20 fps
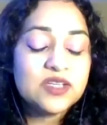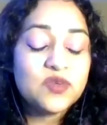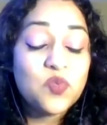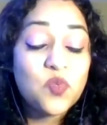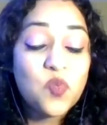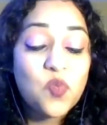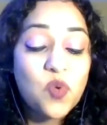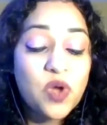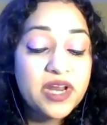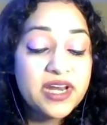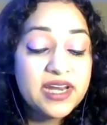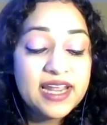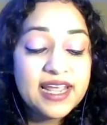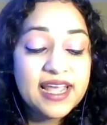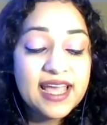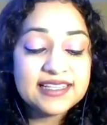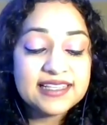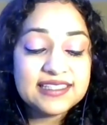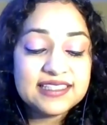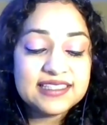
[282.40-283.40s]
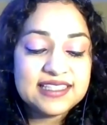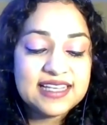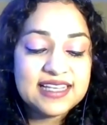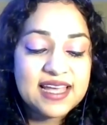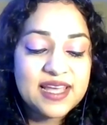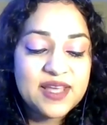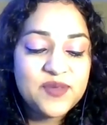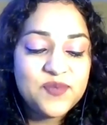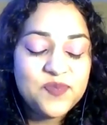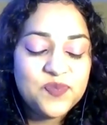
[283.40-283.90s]
it one day at a
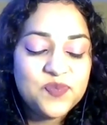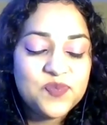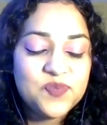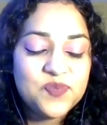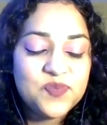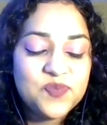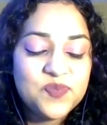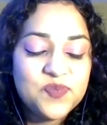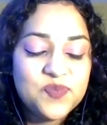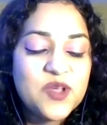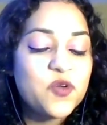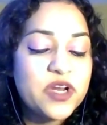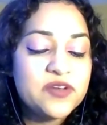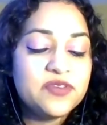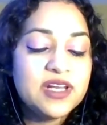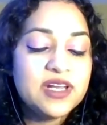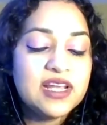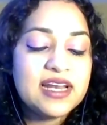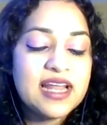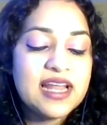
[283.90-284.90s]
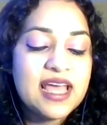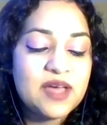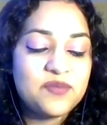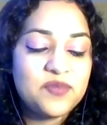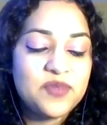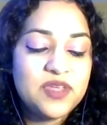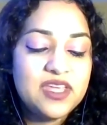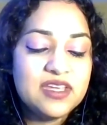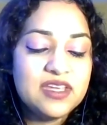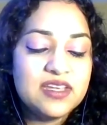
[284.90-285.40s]
time, being grateful and
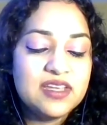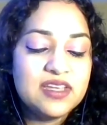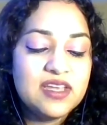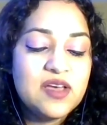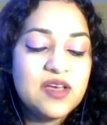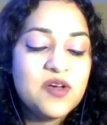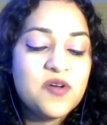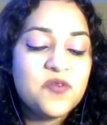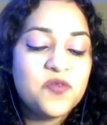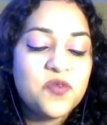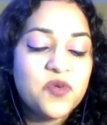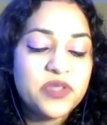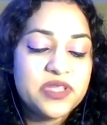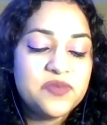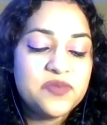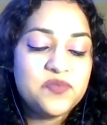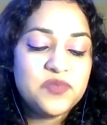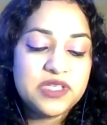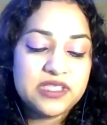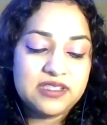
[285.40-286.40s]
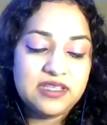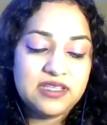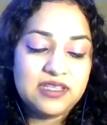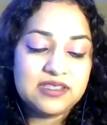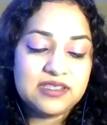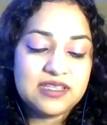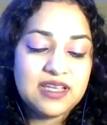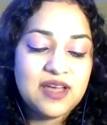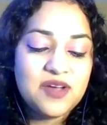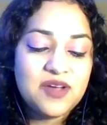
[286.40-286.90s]
happy for the
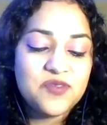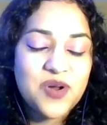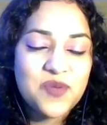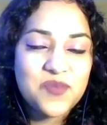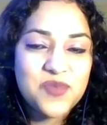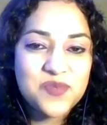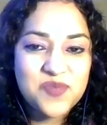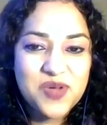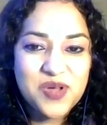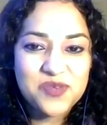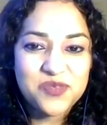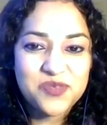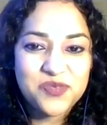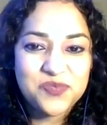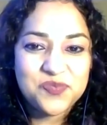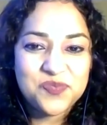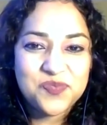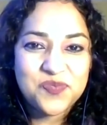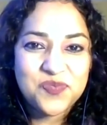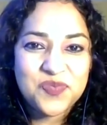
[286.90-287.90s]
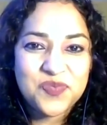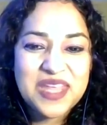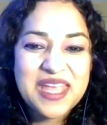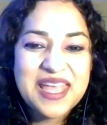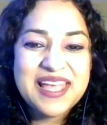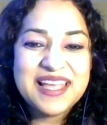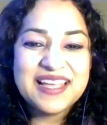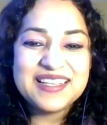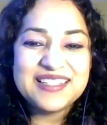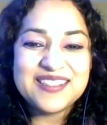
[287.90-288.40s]
mercies from above.
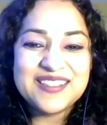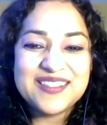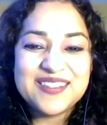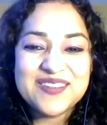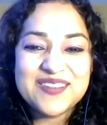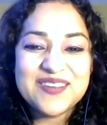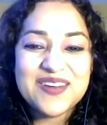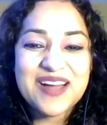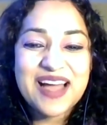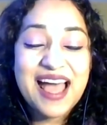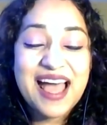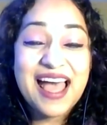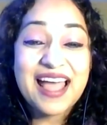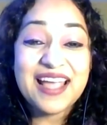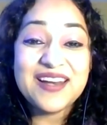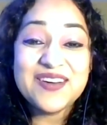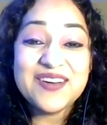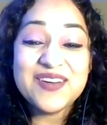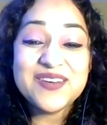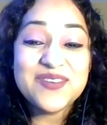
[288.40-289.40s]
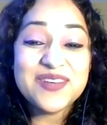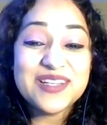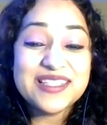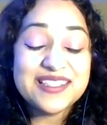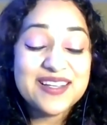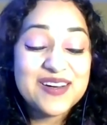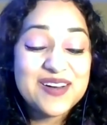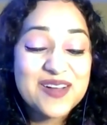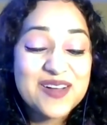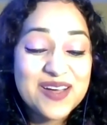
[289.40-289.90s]
So I know it was
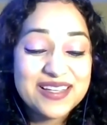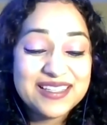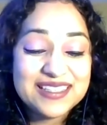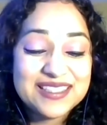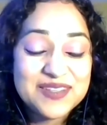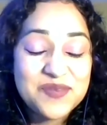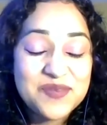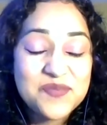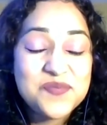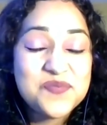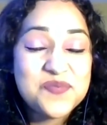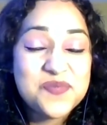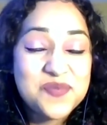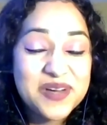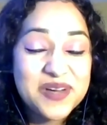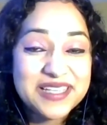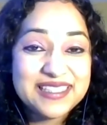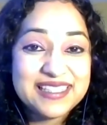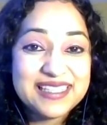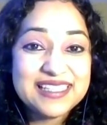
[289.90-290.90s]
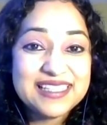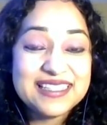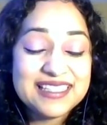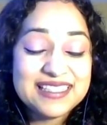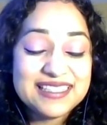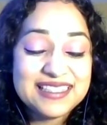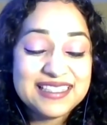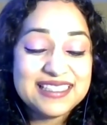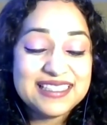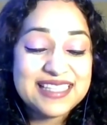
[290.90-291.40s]
a lot, but this
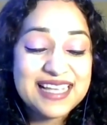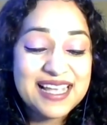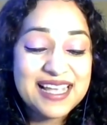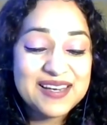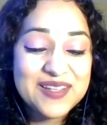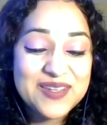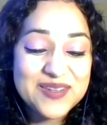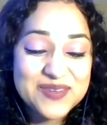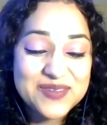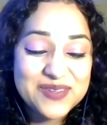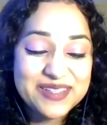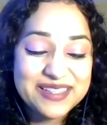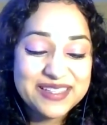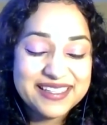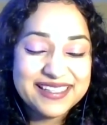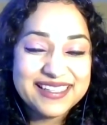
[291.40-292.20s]
is to tell you